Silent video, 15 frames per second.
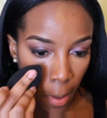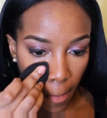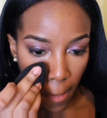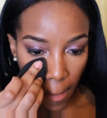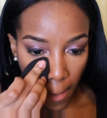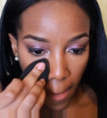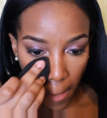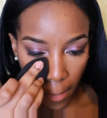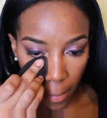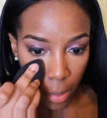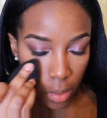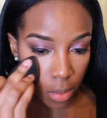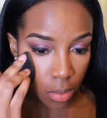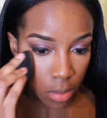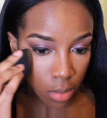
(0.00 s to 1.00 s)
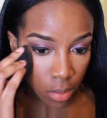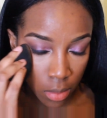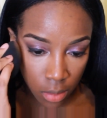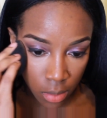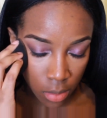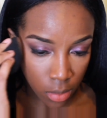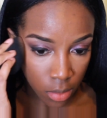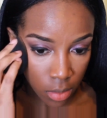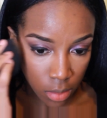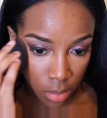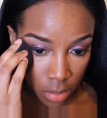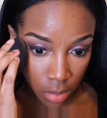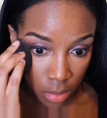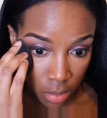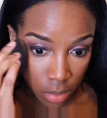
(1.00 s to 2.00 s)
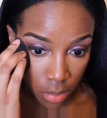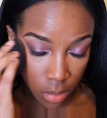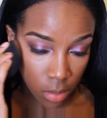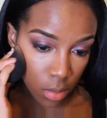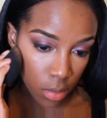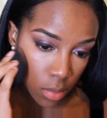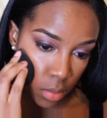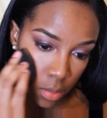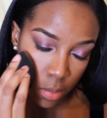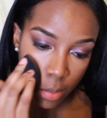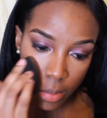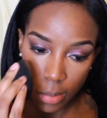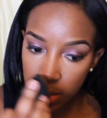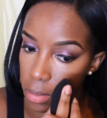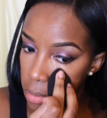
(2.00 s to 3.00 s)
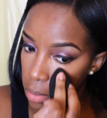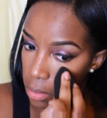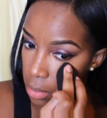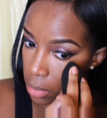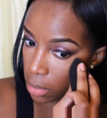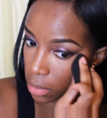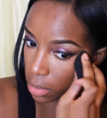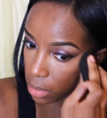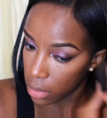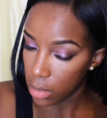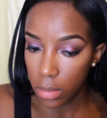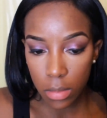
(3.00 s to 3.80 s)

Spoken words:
to highlight under my eyes, nose, Cupid's bow, and chin.